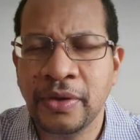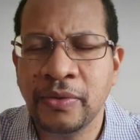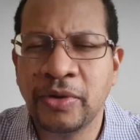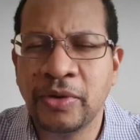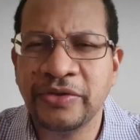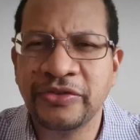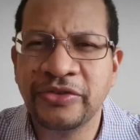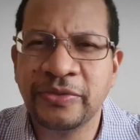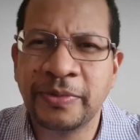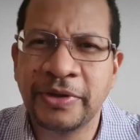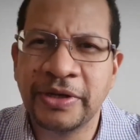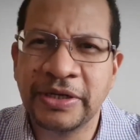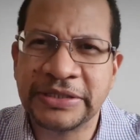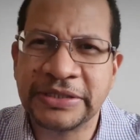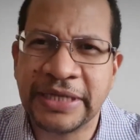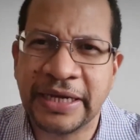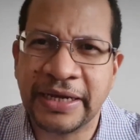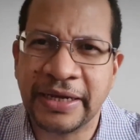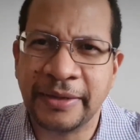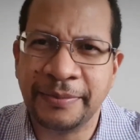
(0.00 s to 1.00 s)
Once upon a
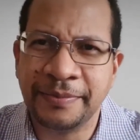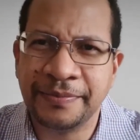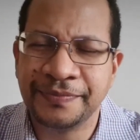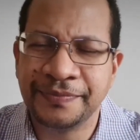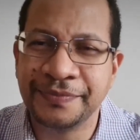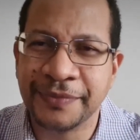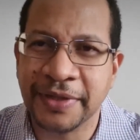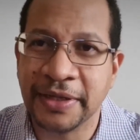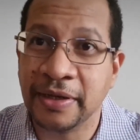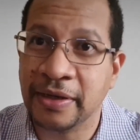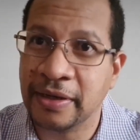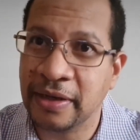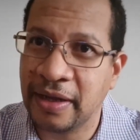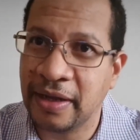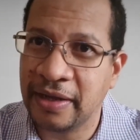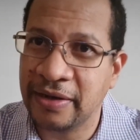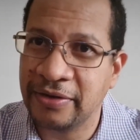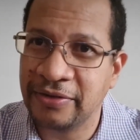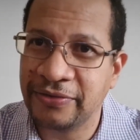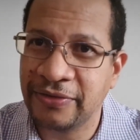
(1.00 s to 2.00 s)
time, in a
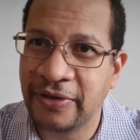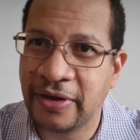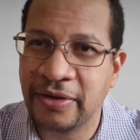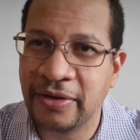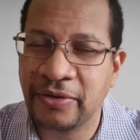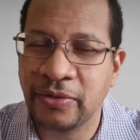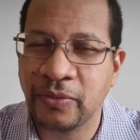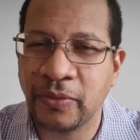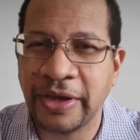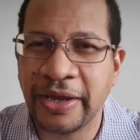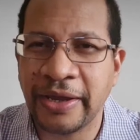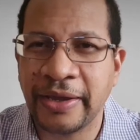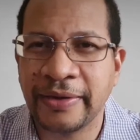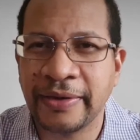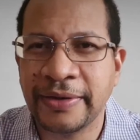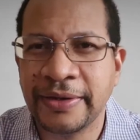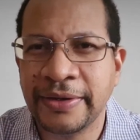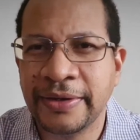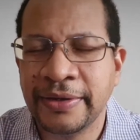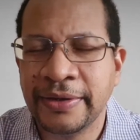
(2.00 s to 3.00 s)
land far away,
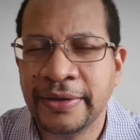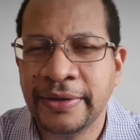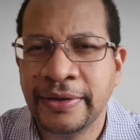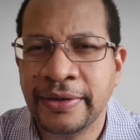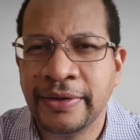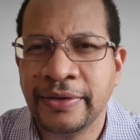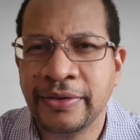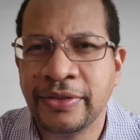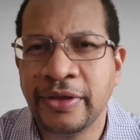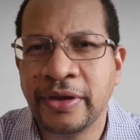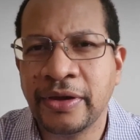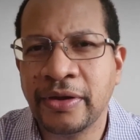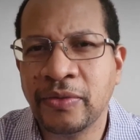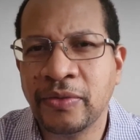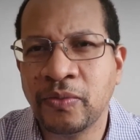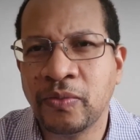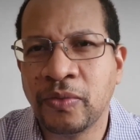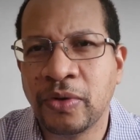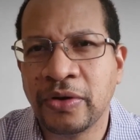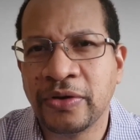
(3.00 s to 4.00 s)
there
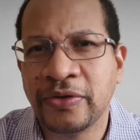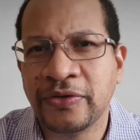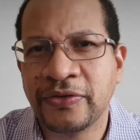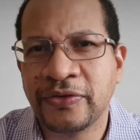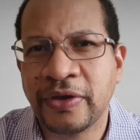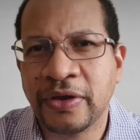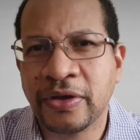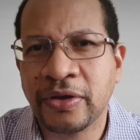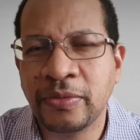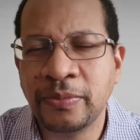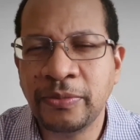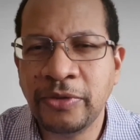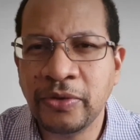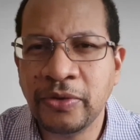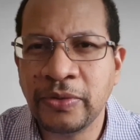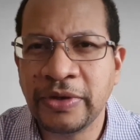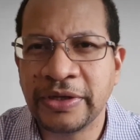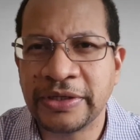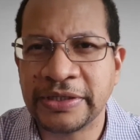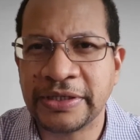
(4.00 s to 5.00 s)
was a
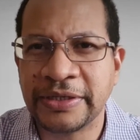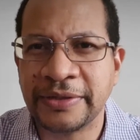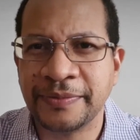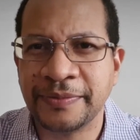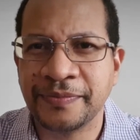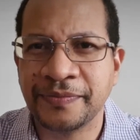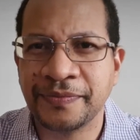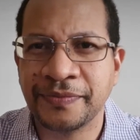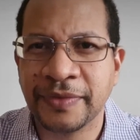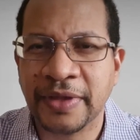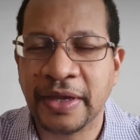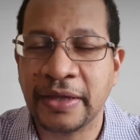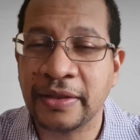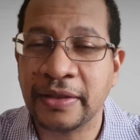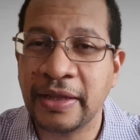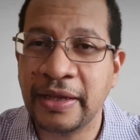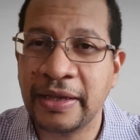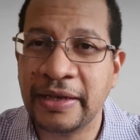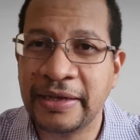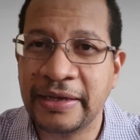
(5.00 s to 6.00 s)
community and
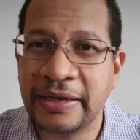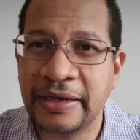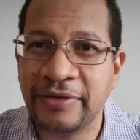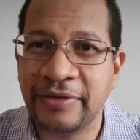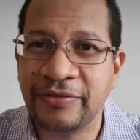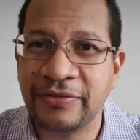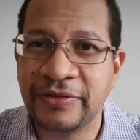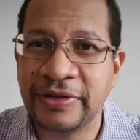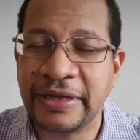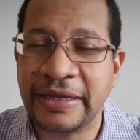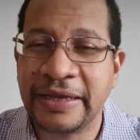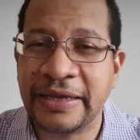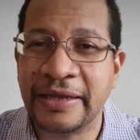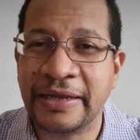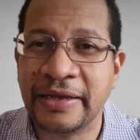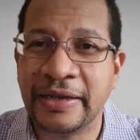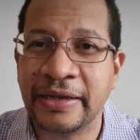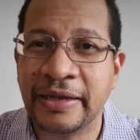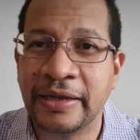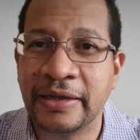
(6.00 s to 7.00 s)
they lived
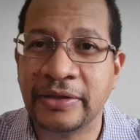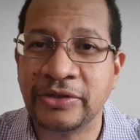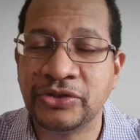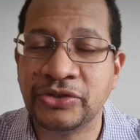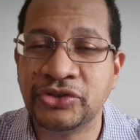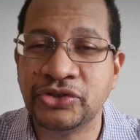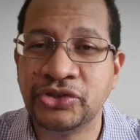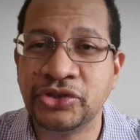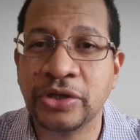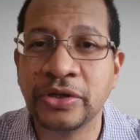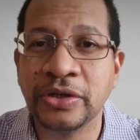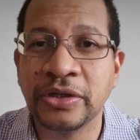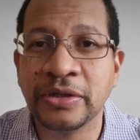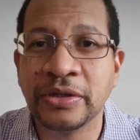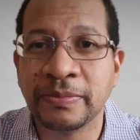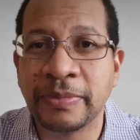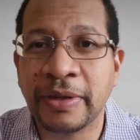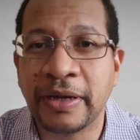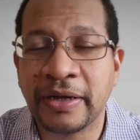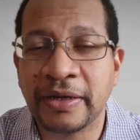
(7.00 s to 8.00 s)
in a
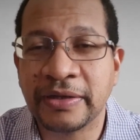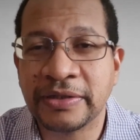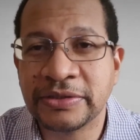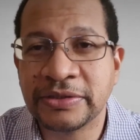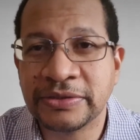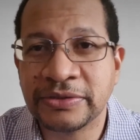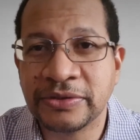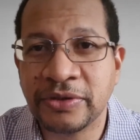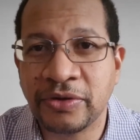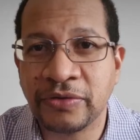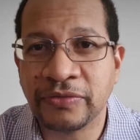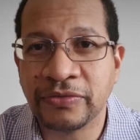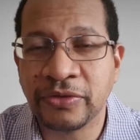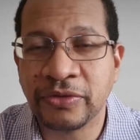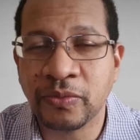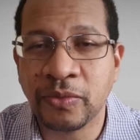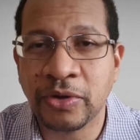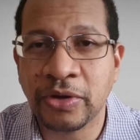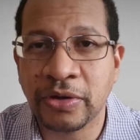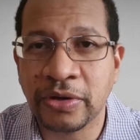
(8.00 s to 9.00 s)
jungle part of
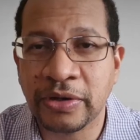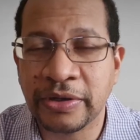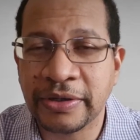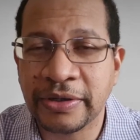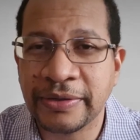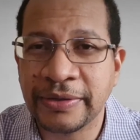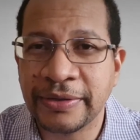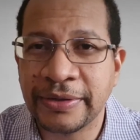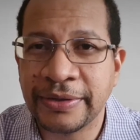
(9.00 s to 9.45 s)
the world.